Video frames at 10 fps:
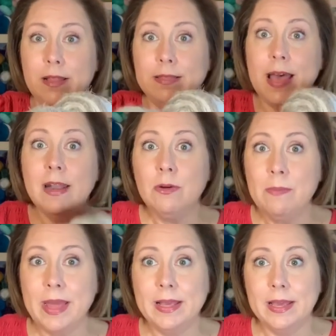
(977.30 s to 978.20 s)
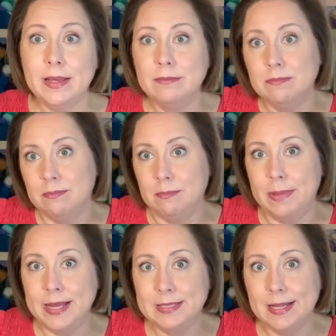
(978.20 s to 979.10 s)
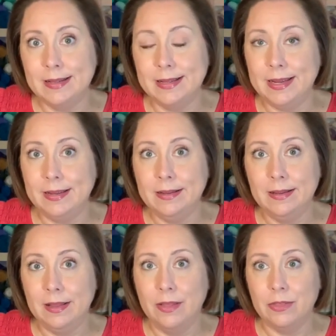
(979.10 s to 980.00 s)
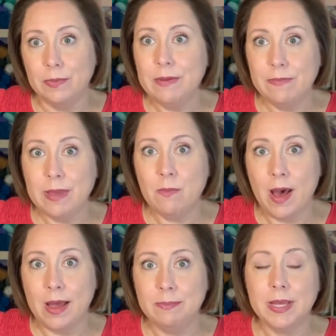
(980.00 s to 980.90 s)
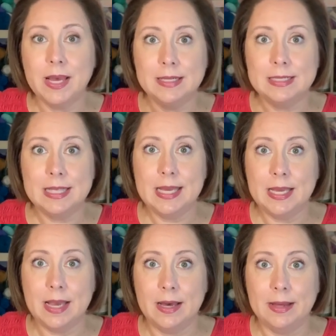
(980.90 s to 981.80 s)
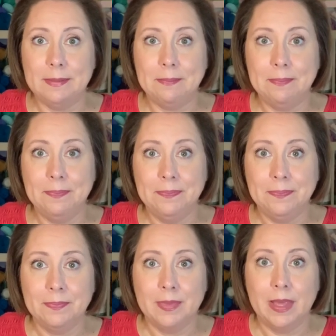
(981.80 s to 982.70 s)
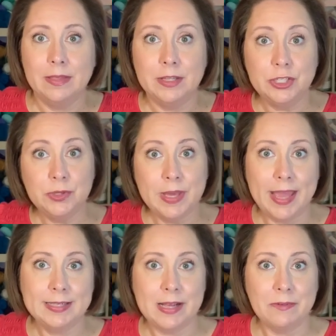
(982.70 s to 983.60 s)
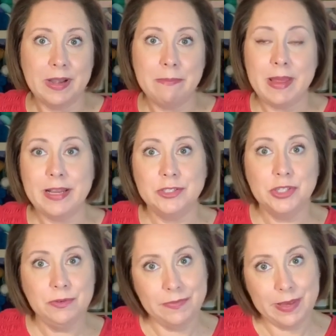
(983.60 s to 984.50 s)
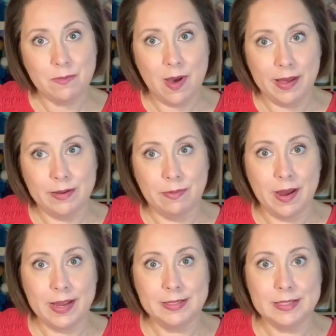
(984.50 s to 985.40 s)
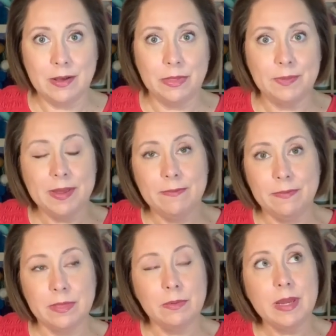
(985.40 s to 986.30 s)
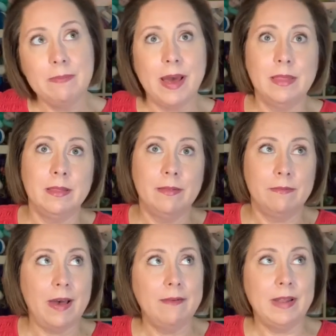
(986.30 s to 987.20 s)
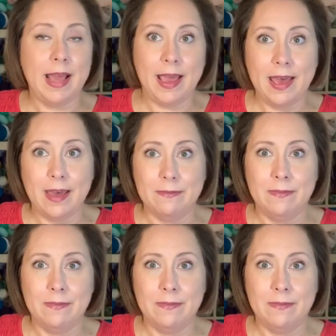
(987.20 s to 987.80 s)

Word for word: that'll make it basically three feet wide because the, um, the two cakes already made it two feet wide, right? So three, three by five and a half